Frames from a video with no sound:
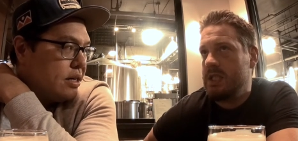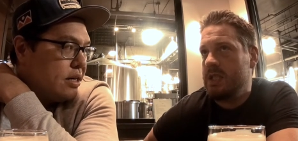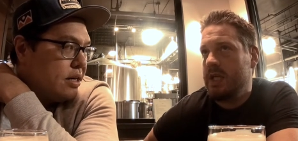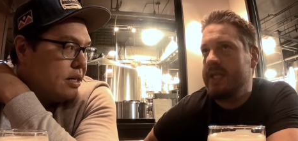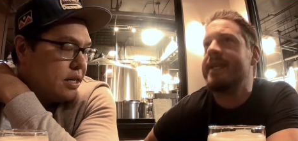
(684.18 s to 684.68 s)

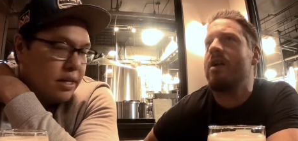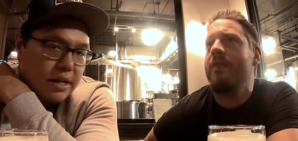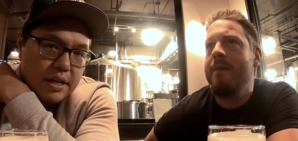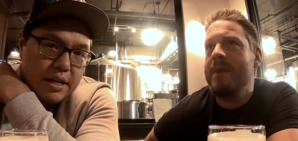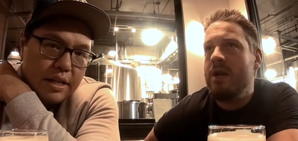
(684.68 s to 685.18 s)
Speaker 1: Is it on
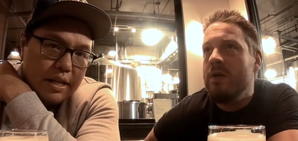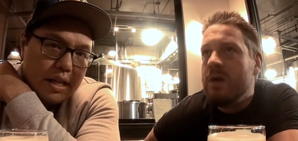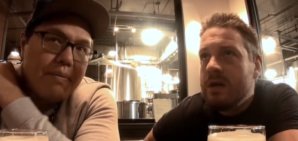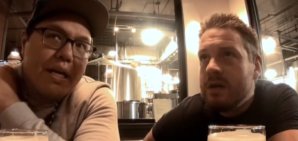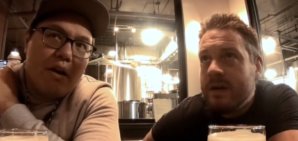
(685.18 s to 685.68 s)
that menu? Let
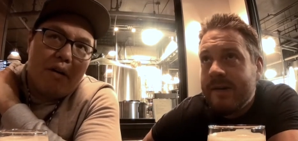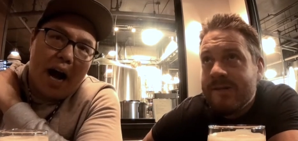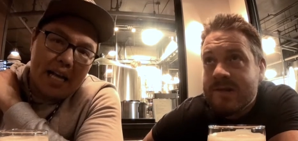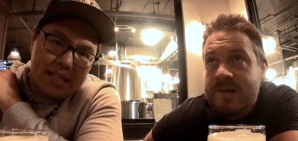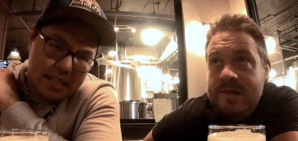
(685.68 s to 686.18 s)
me go ask. I